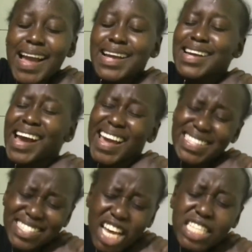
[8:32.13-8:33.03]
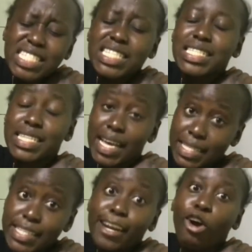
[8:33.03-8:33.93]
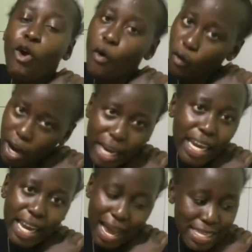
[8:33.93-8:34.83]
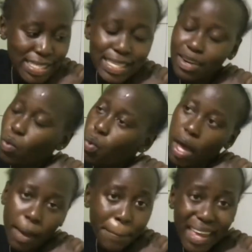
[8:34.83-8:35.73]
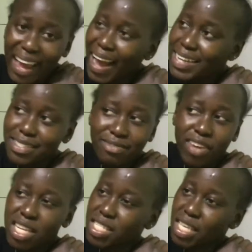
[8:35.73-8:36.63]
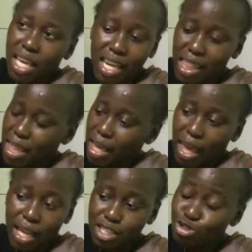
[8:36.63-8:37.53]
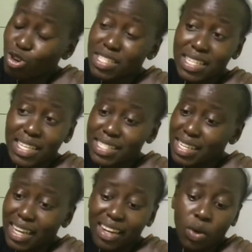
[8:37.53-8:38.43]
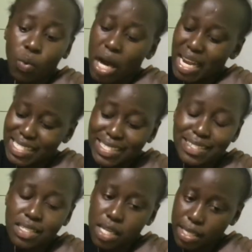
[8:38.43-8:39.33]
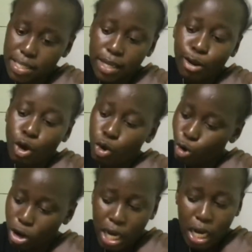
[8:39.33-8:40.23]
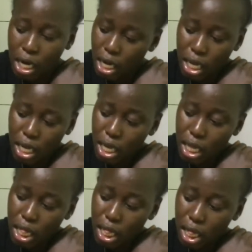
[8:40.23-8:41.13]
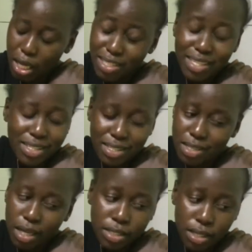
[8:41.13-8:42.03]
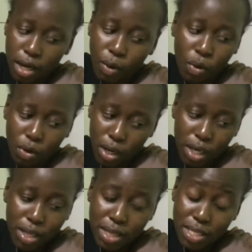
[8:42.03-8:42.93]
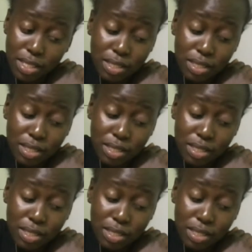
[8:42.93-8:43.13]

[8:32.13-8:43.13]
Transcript: guys, just trust in God. As in, where me, I can't even say anything else. Don't trust in anyone, just trust in God. Just trust in God. This,